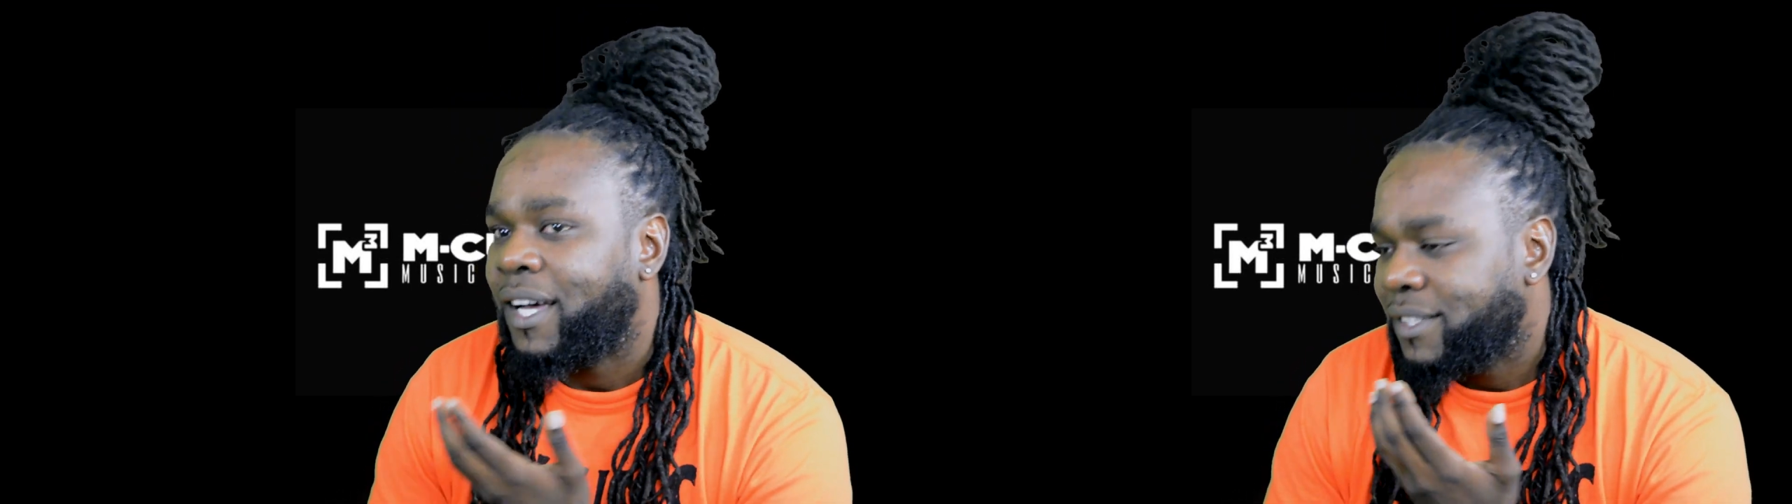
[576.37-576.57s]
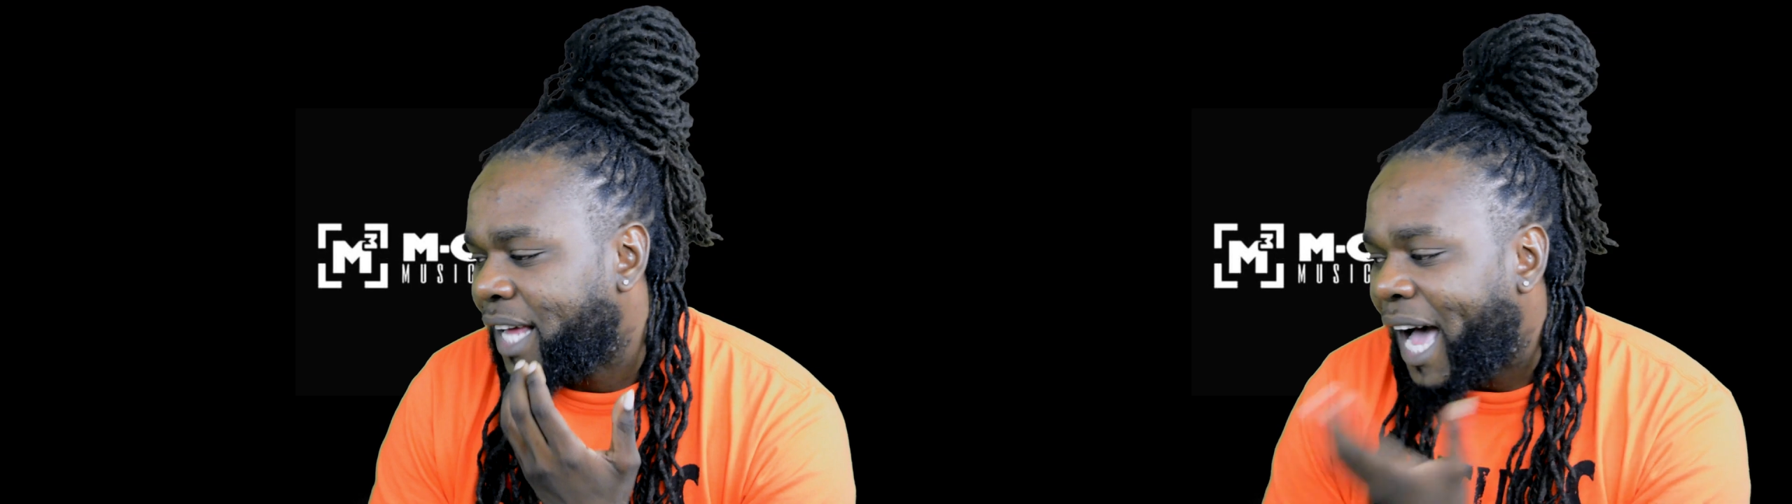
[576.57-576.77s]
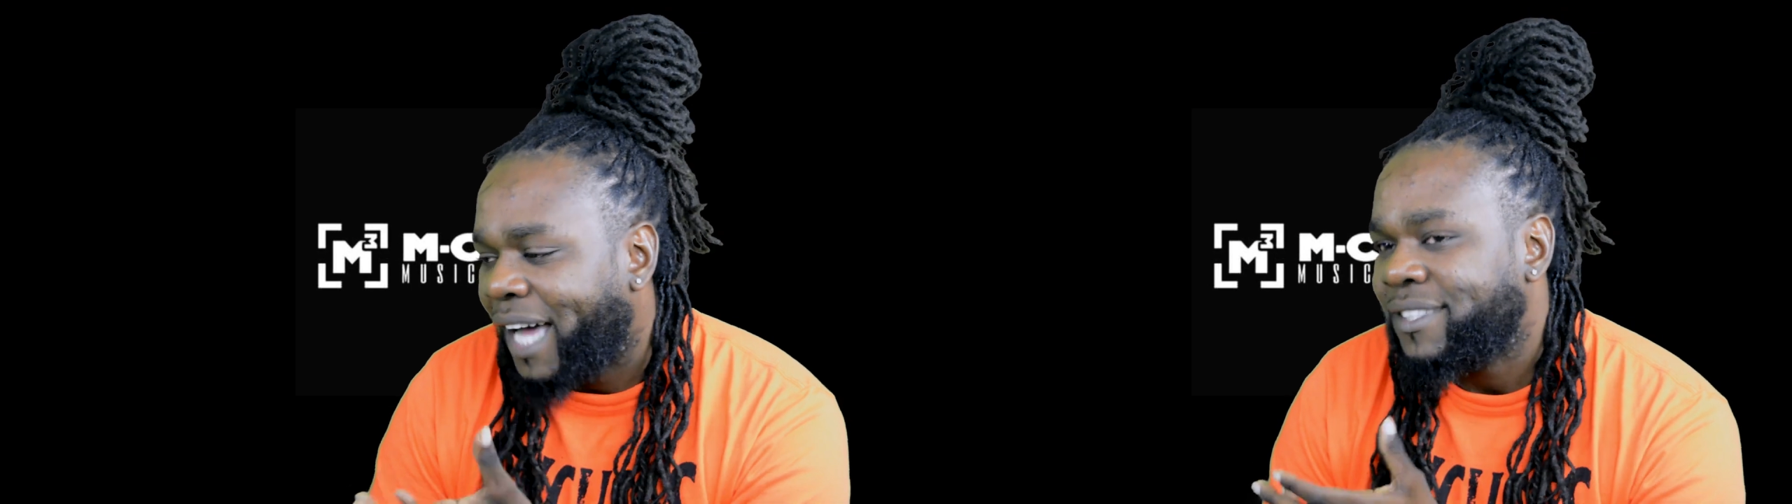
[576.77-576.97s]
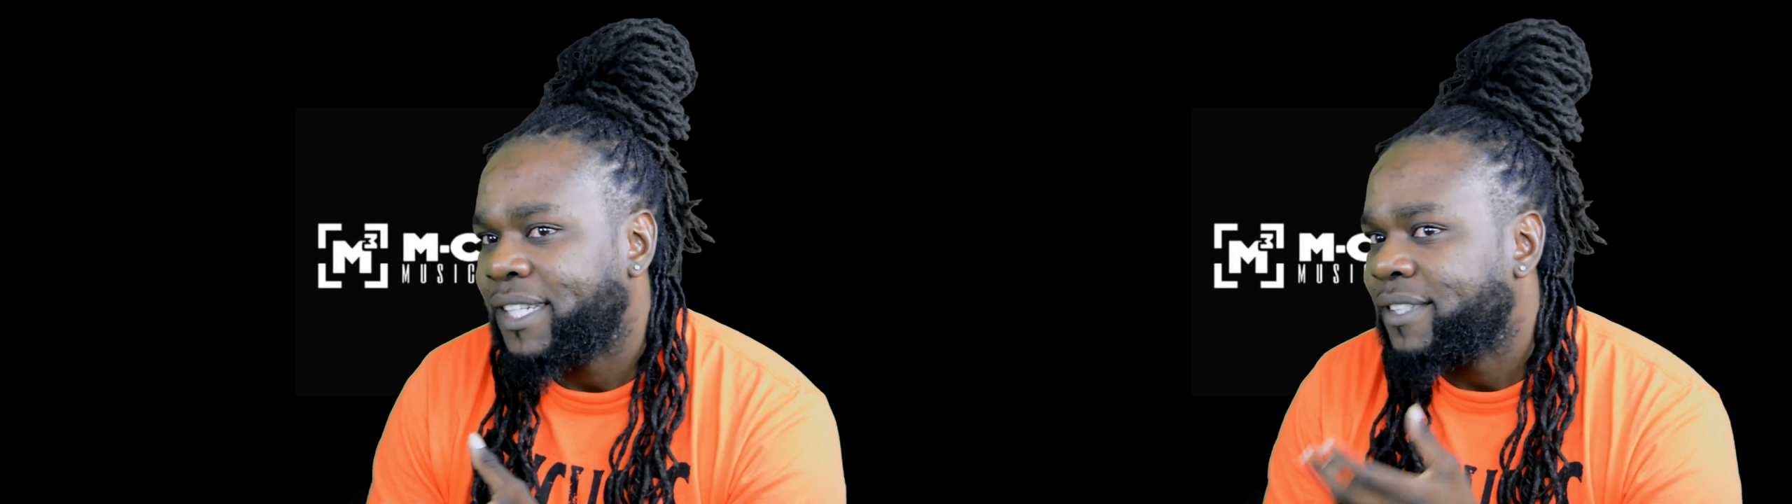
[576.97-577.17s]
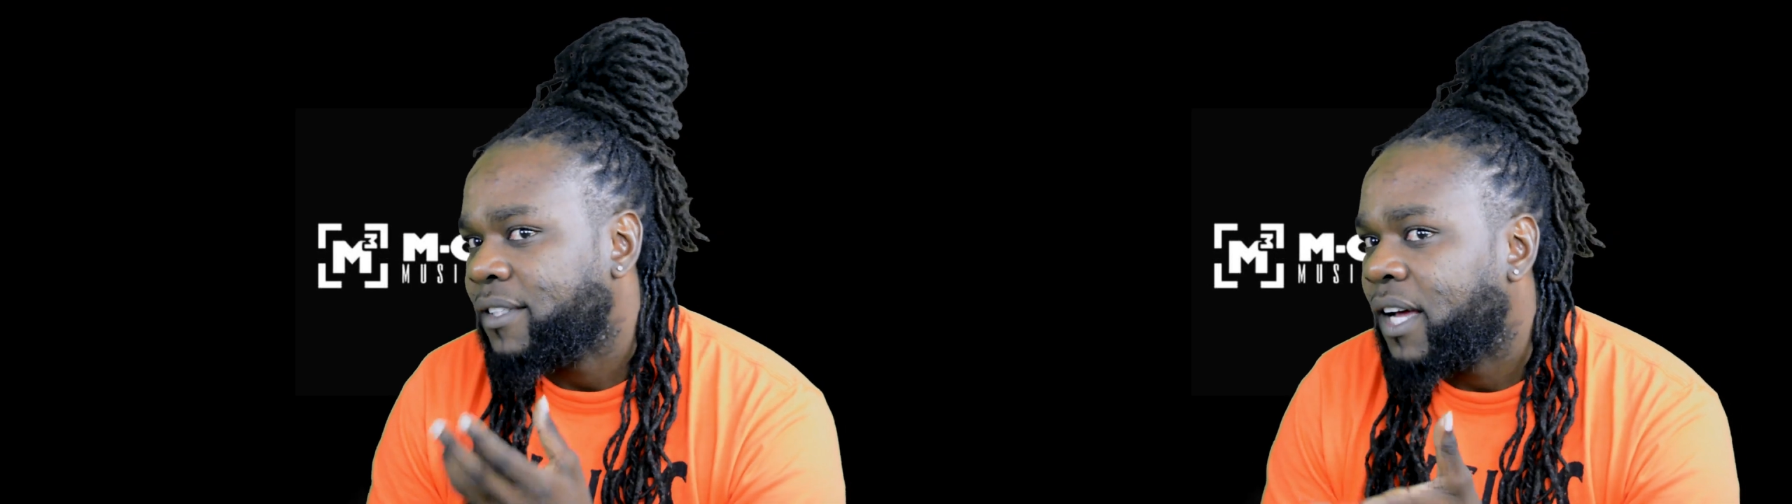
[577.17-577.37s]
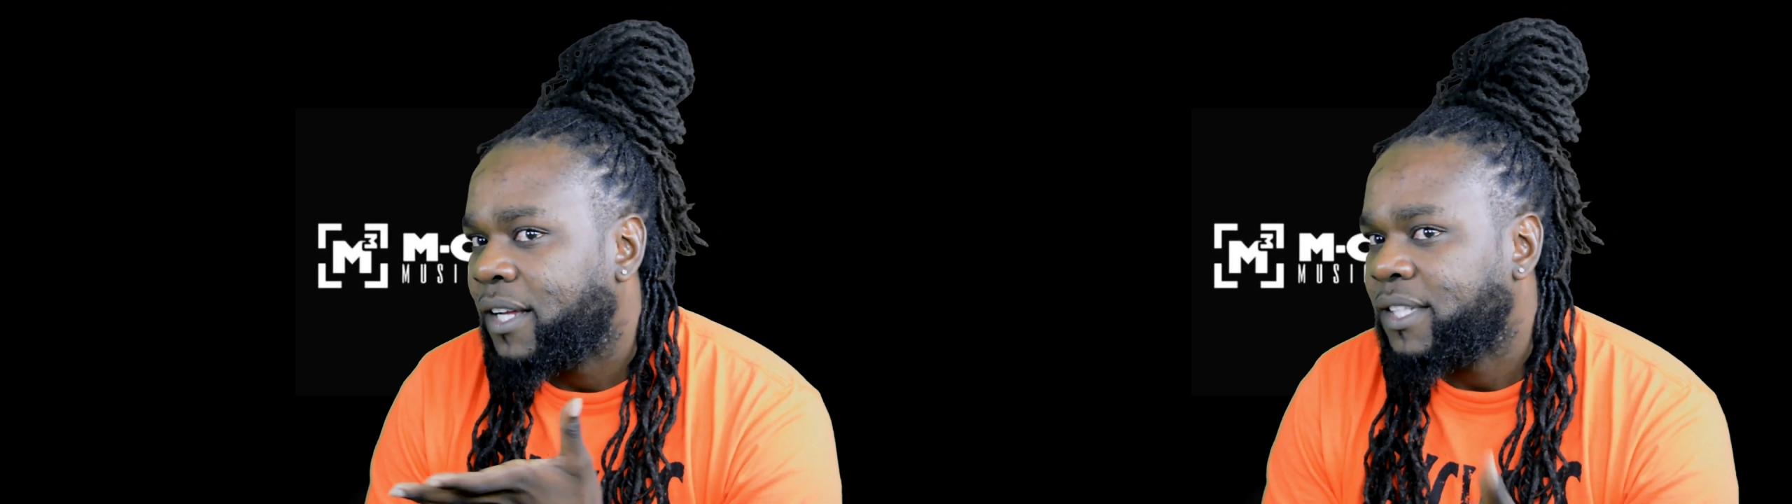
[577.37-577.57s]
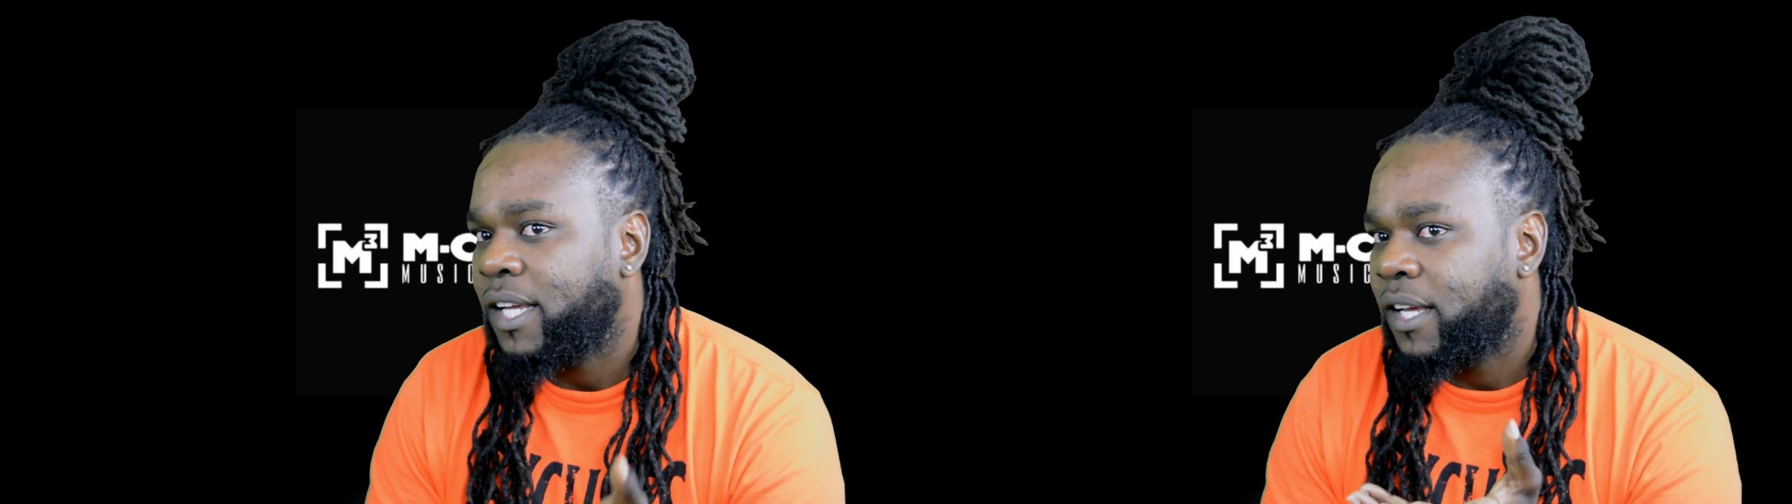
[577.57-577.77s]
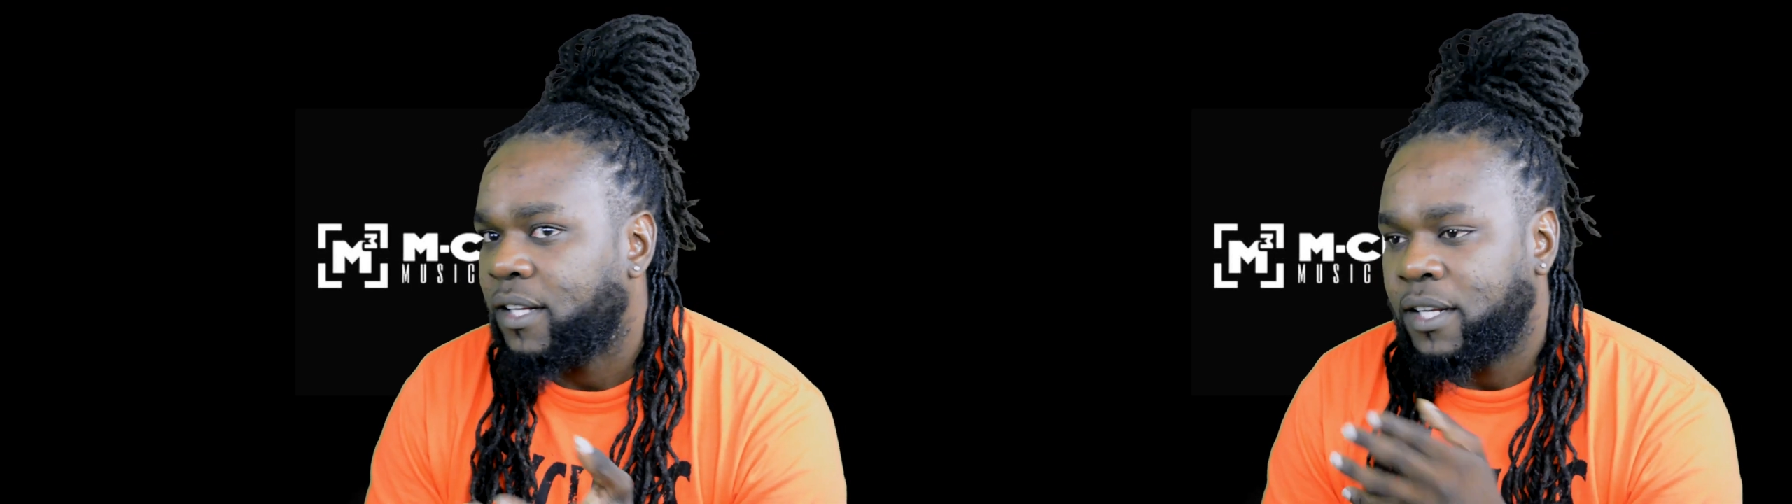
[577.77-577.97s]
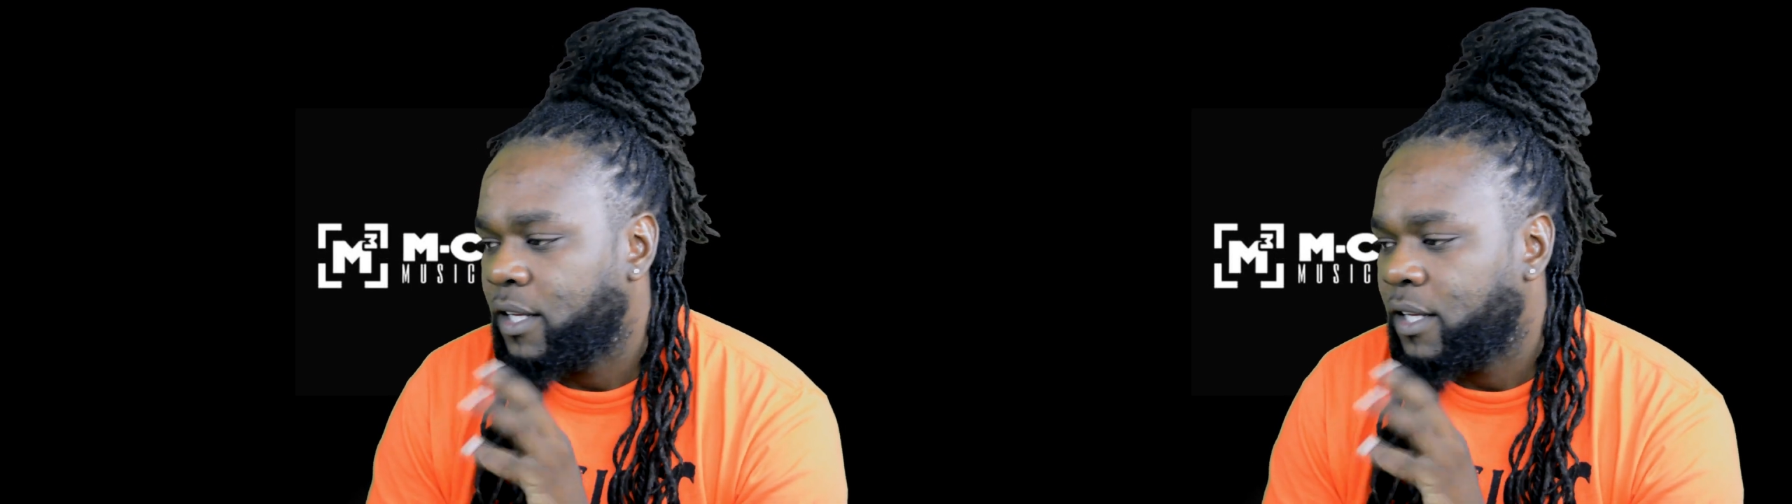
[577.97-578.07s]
the assets are attained,